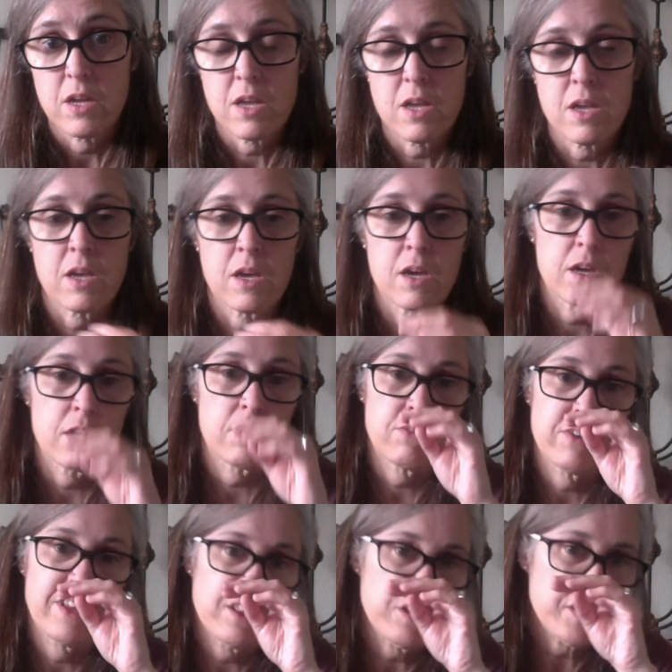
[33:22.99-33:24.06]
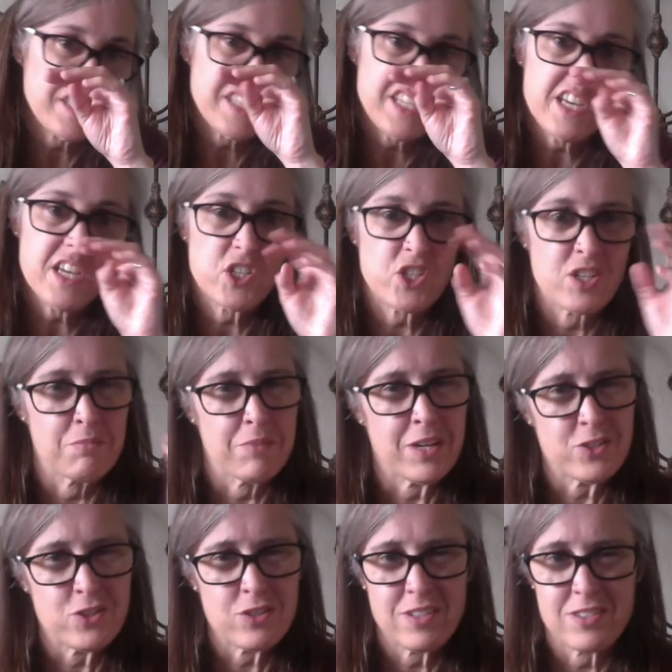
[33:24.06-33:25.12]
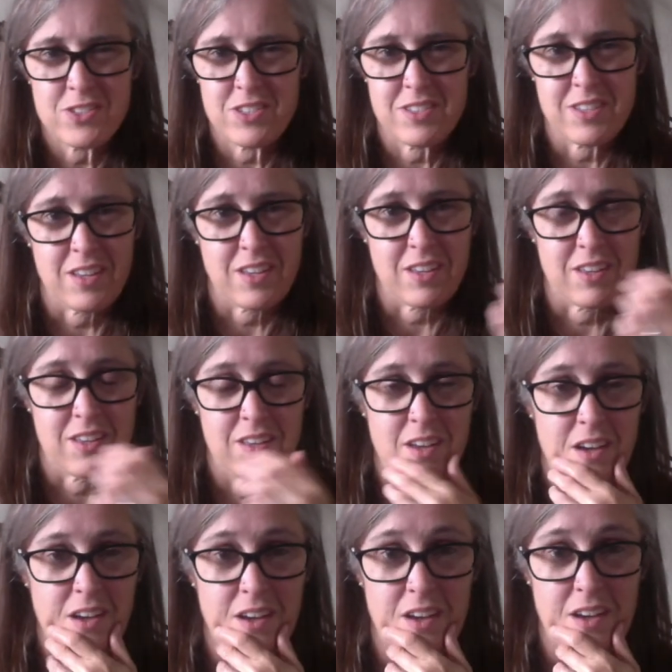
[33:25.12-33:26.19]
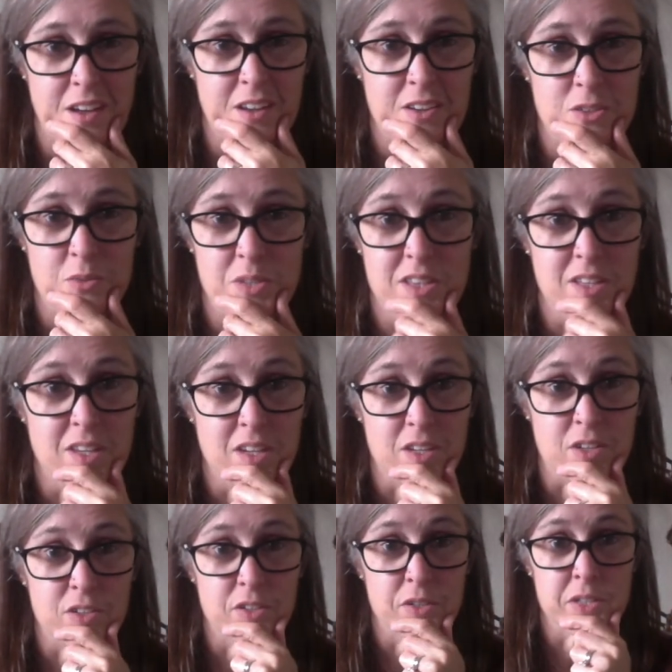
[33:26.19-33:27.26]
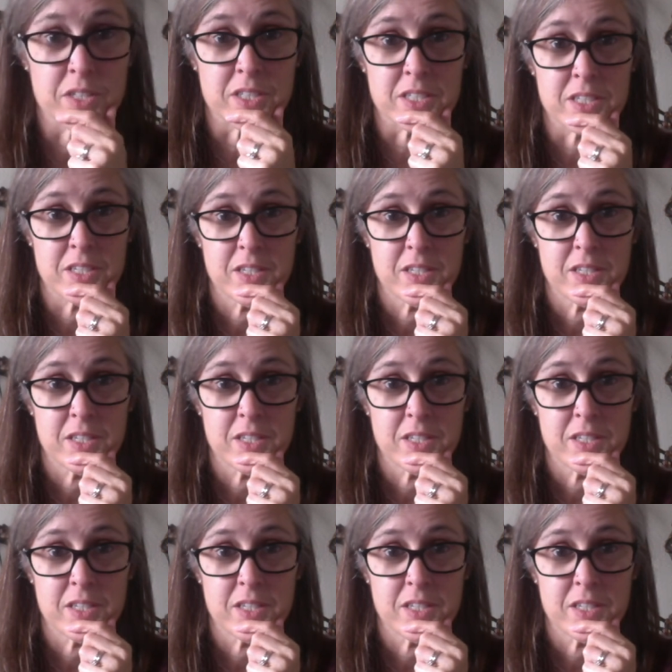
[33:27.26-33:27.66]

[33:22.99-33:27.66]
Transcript: And we looked at it, she measured it, and she's like, I don't know what the heck you're doing.